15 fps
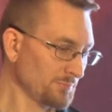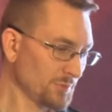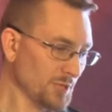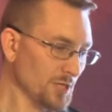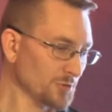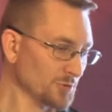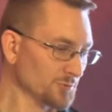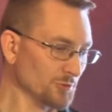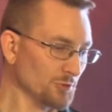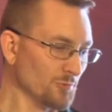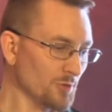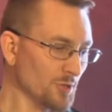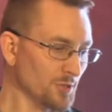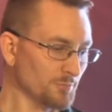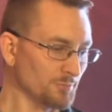test, row
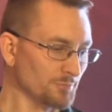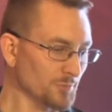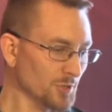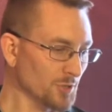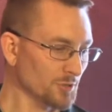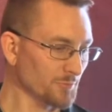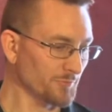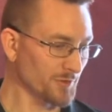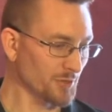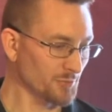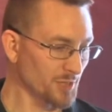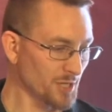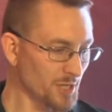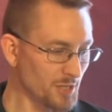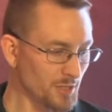1, column
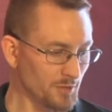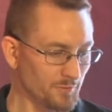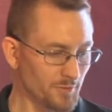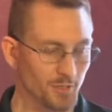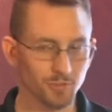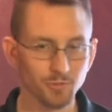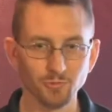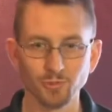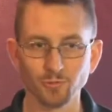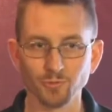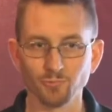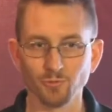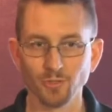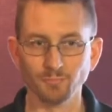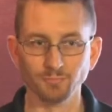family A, value
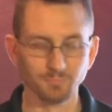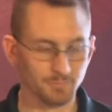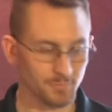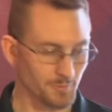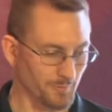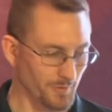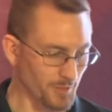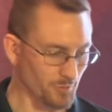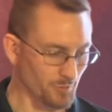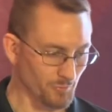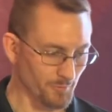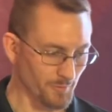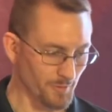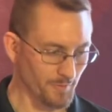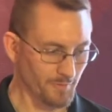equals 1, a
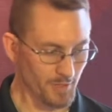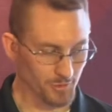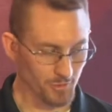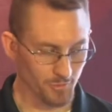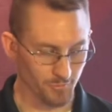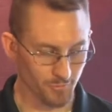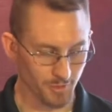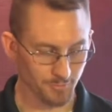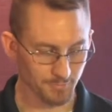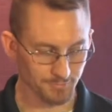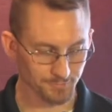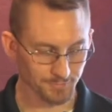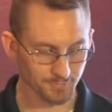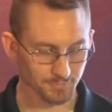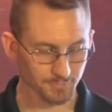value of 1.
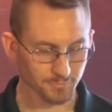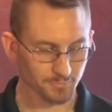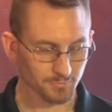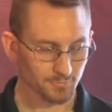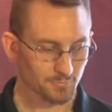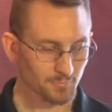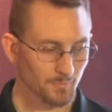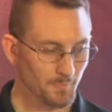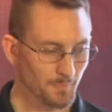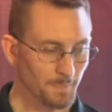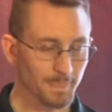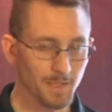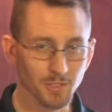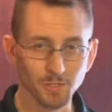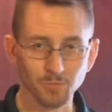
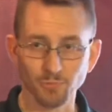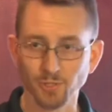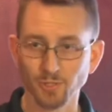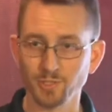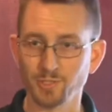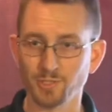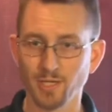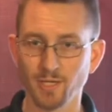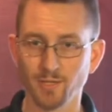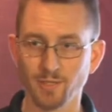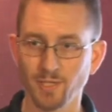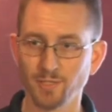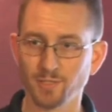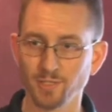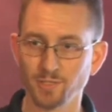And then we're going to scan
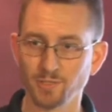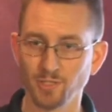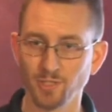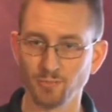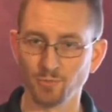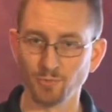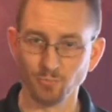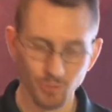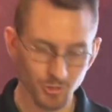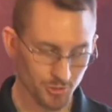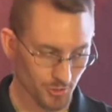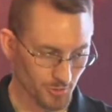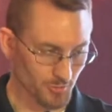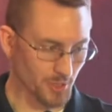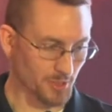that test table. We
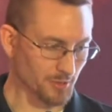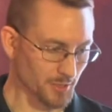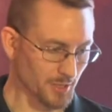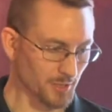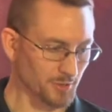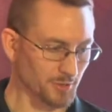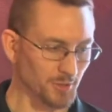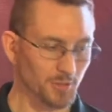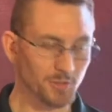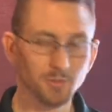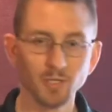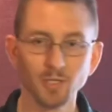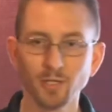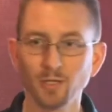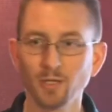should get that
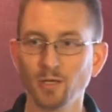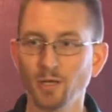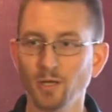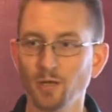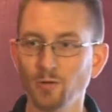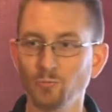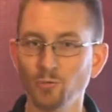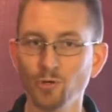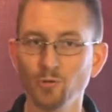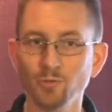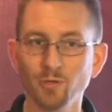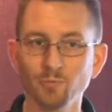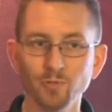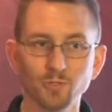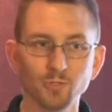row
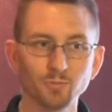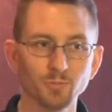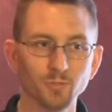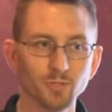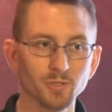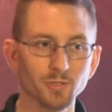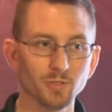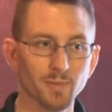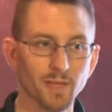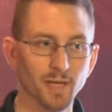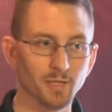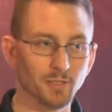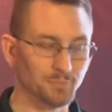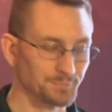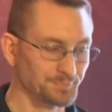that we just put in there back.